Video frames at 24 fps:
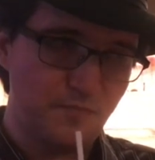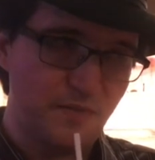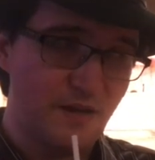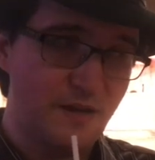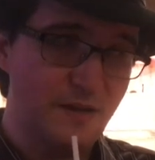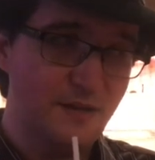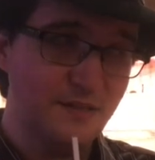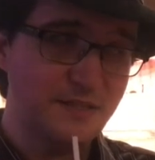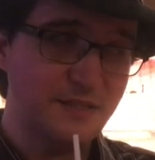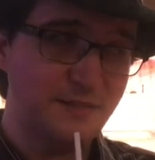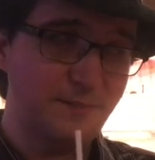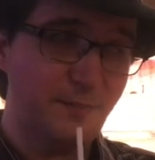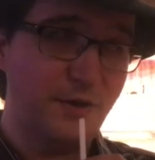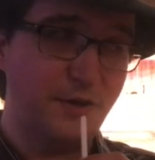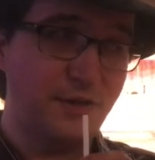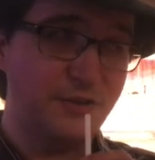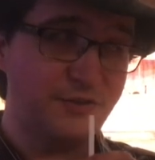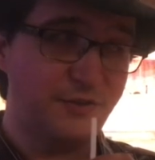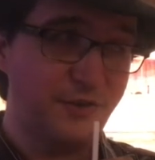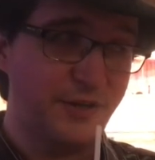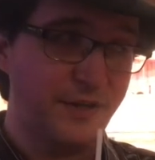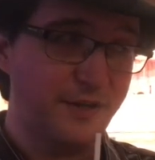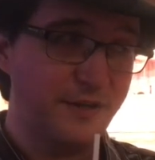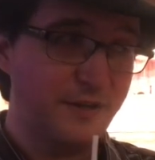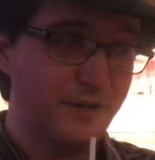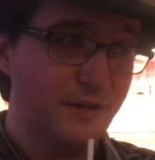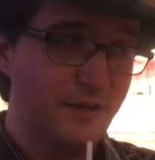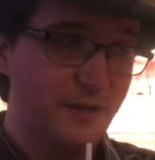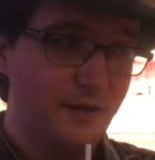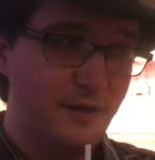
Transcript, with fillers: Also, a pretty good drink.